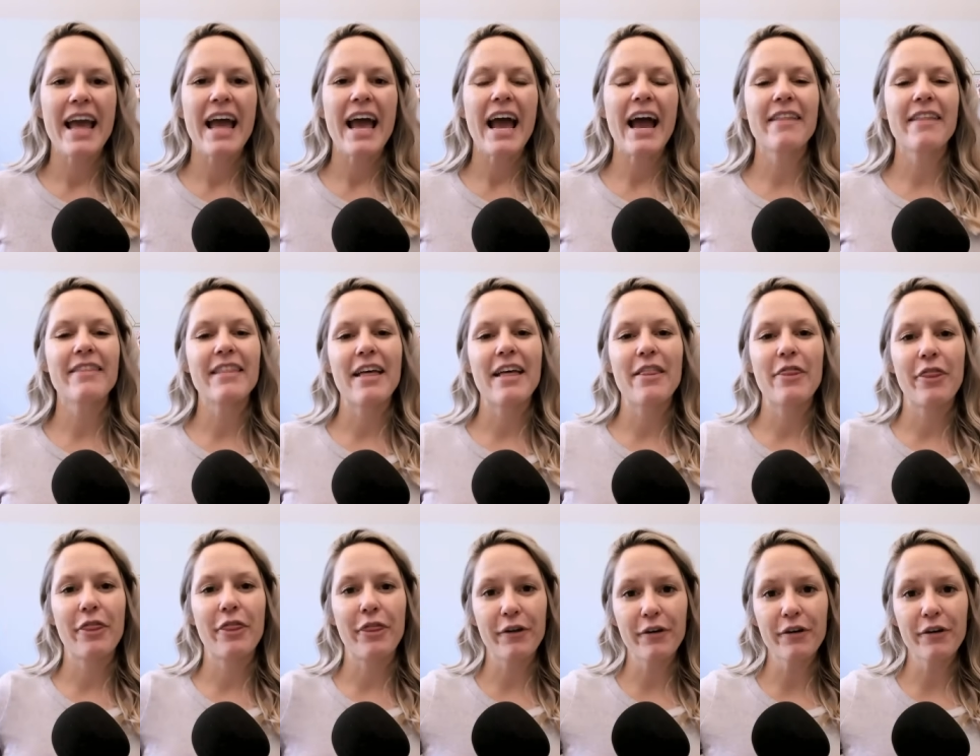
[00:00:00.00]
And then
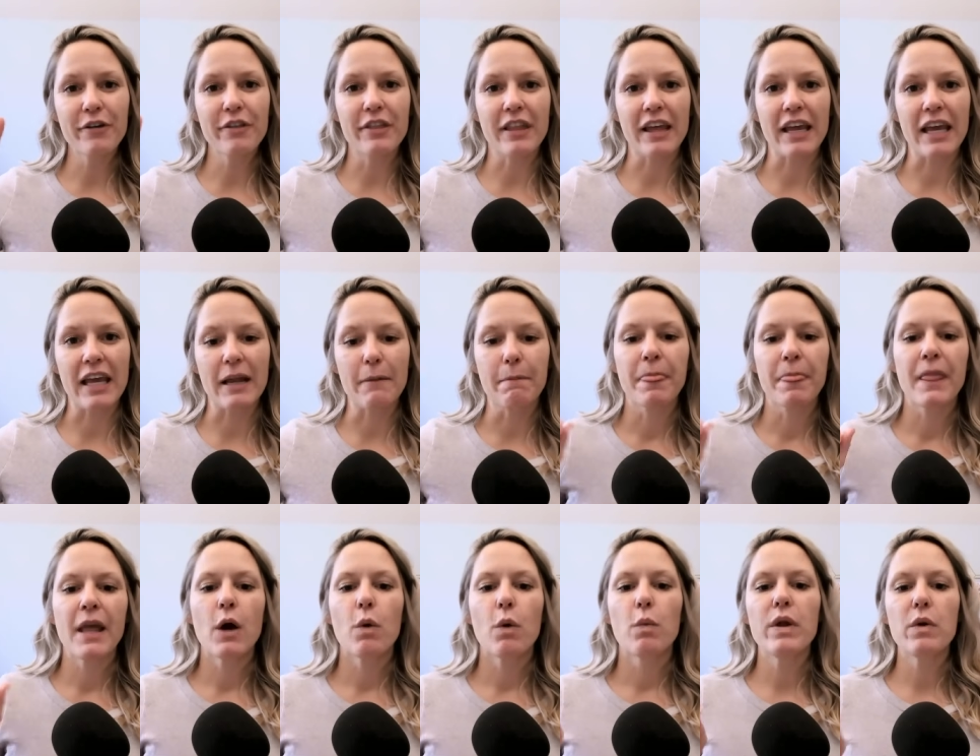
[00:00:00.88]
thirdly,
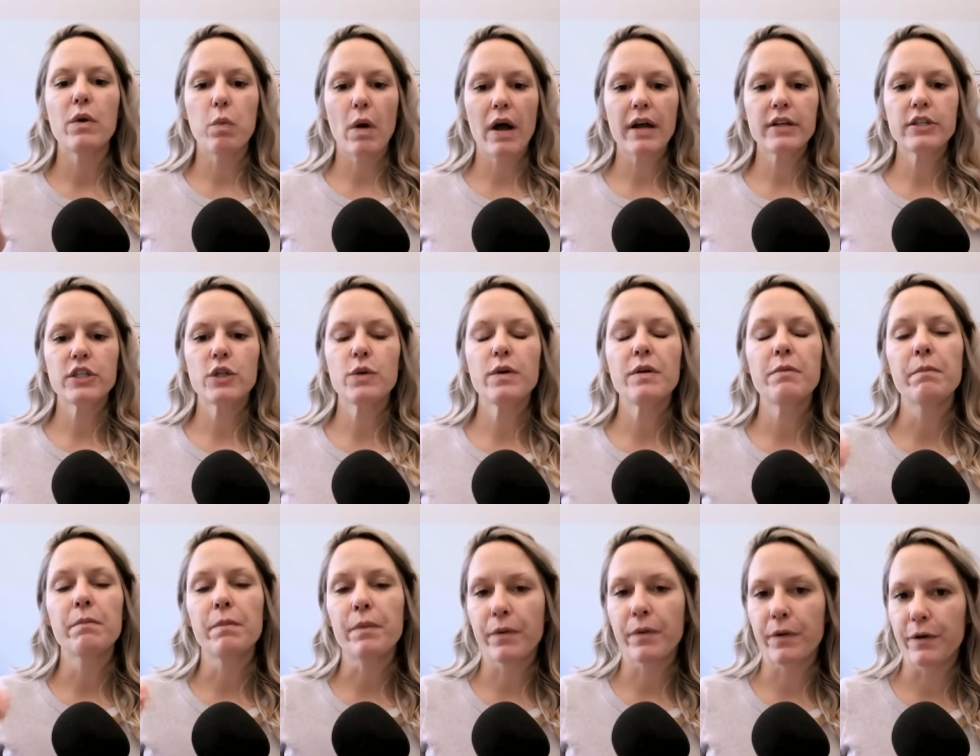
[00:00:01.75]
we want to
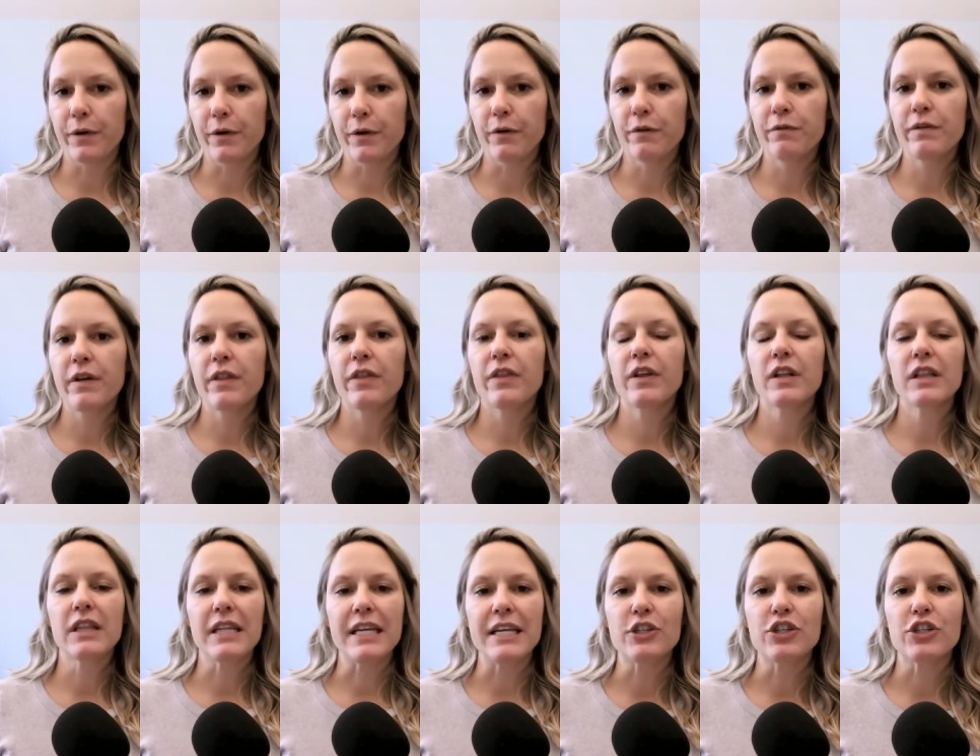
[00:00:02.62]
improve the
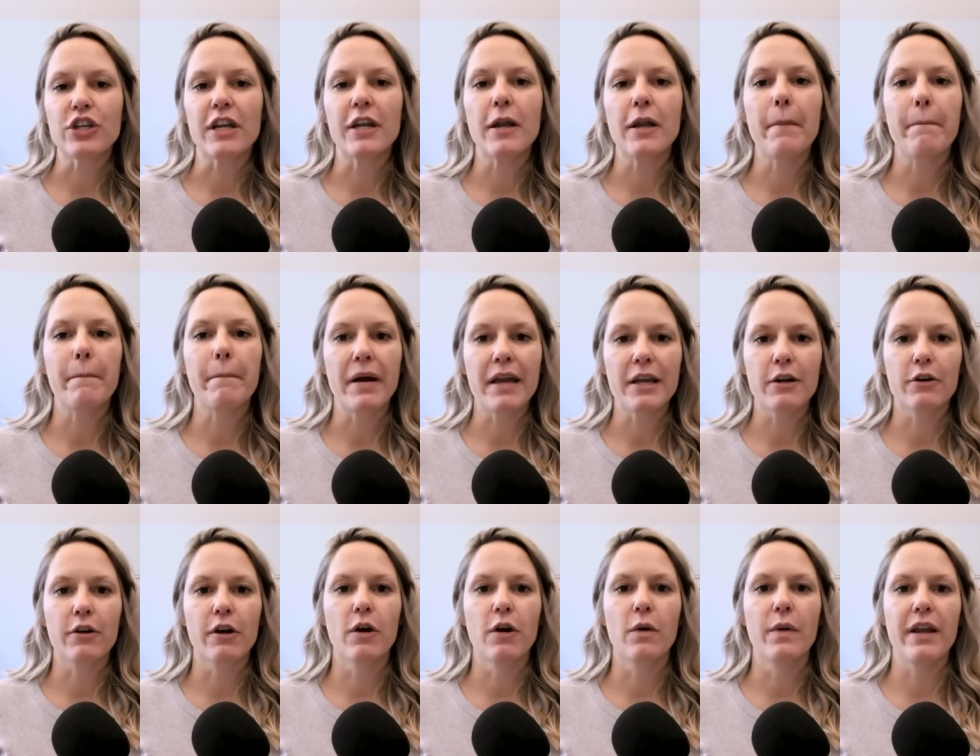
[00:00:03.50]
lesion
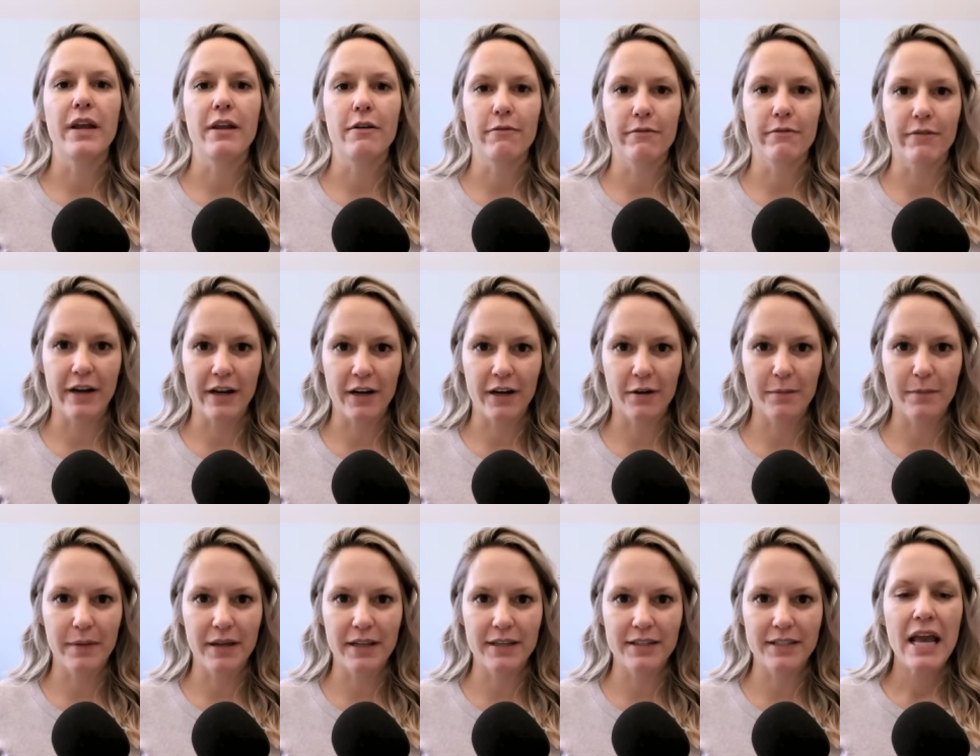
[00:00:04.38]

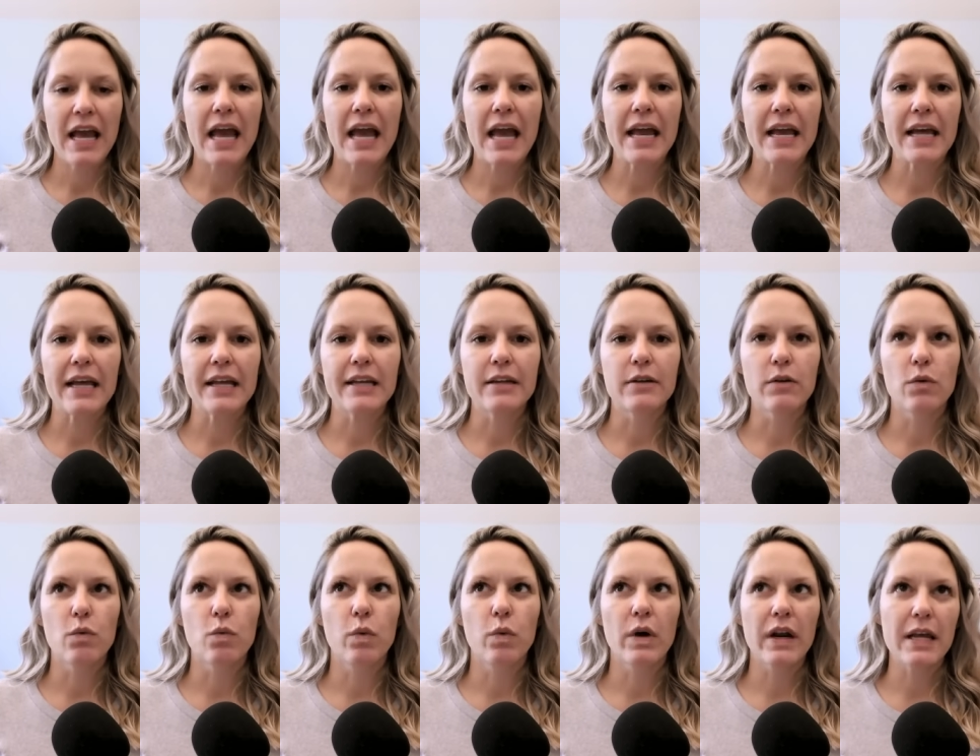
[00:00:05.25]
microenvironment. And
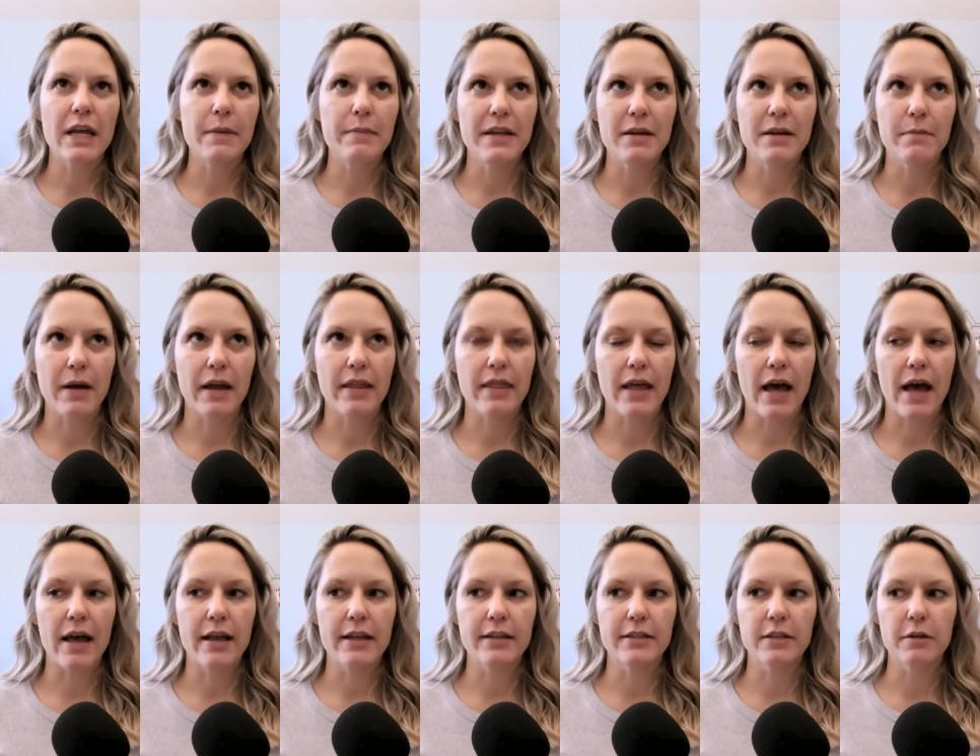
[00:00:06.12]
what I mean by
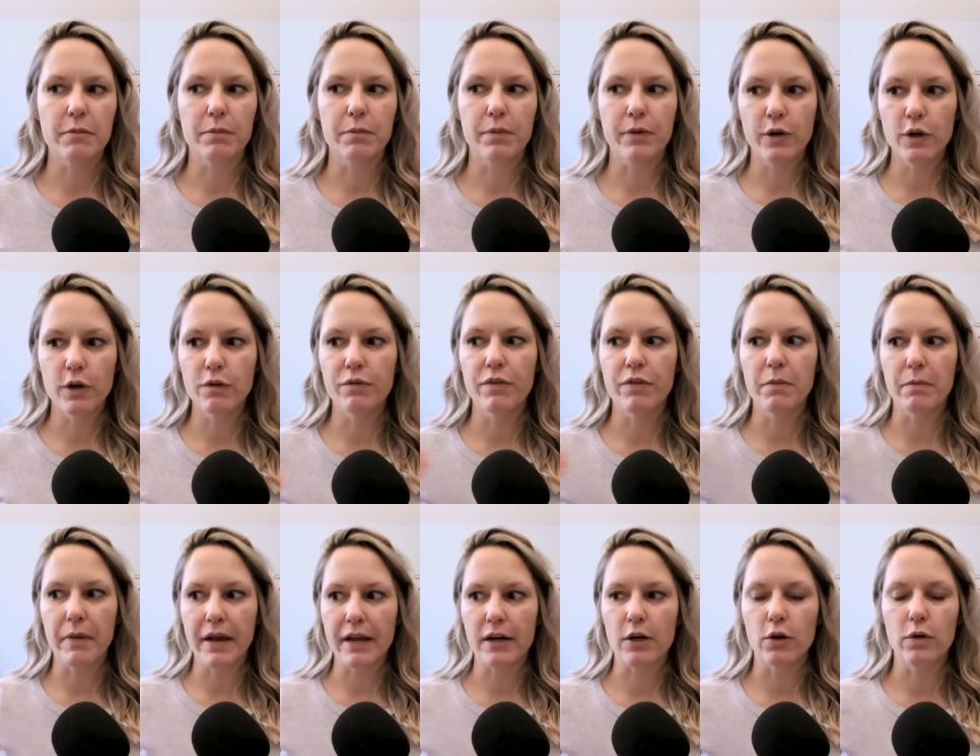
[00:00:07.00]
that is improve the
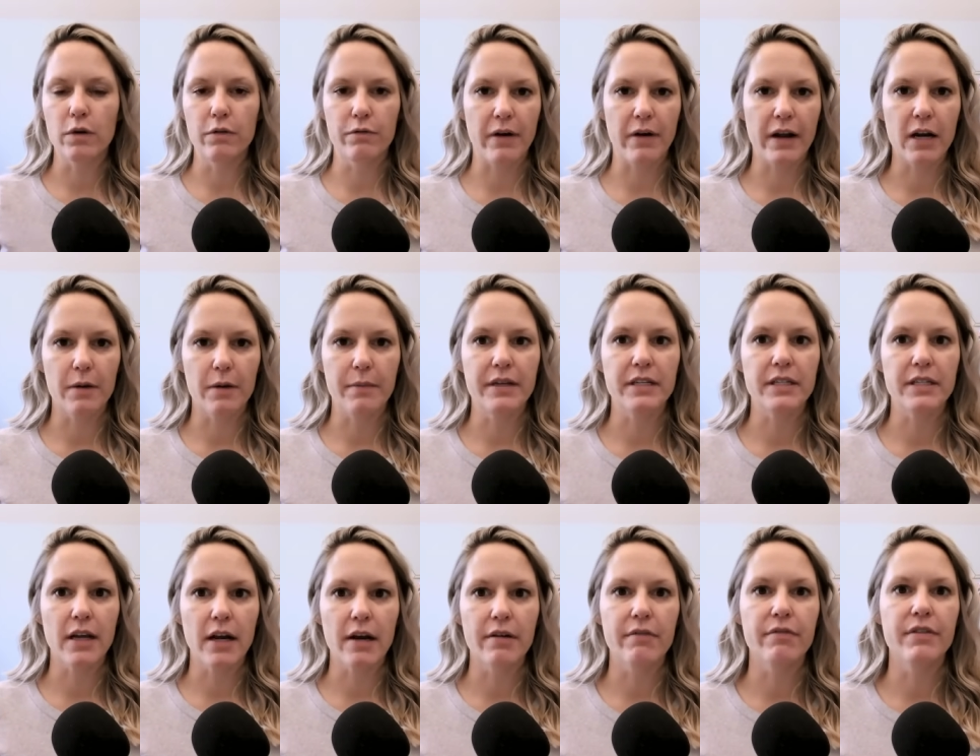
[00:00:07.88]
microenvironment
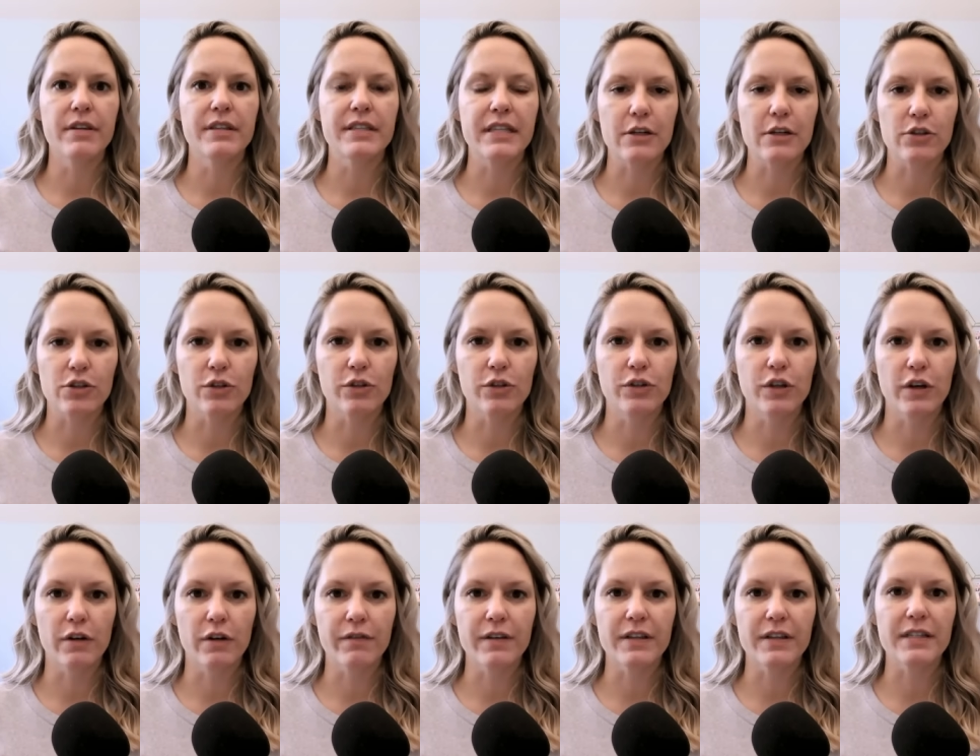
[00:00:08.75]
of the central
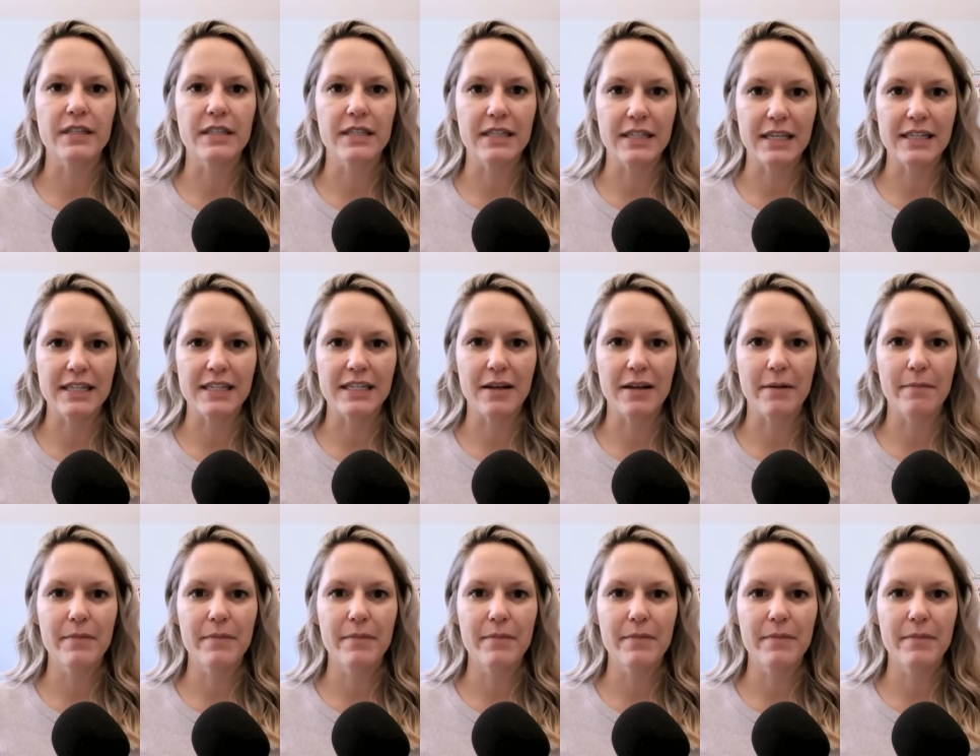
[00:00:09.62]
nervous system.